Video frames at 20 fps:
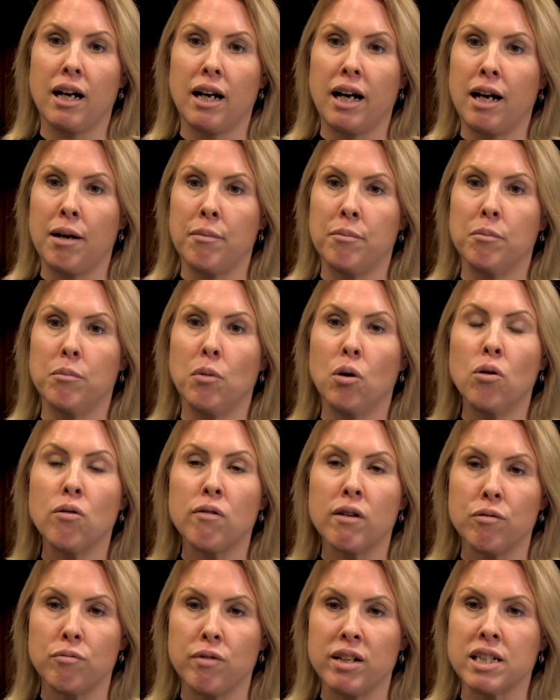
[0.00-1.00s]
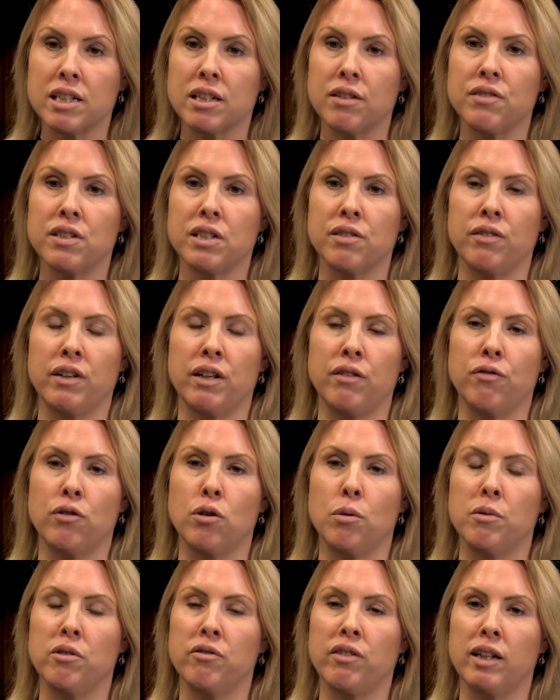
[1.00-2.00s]
um, more at risk of severe
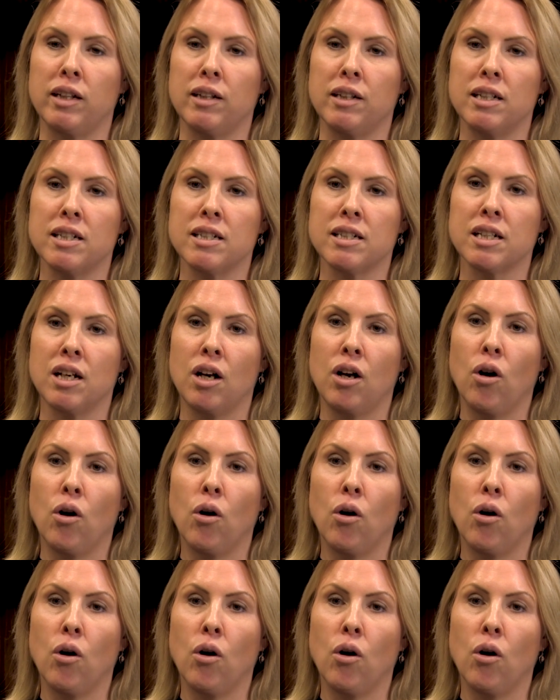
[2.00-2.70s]
form of illness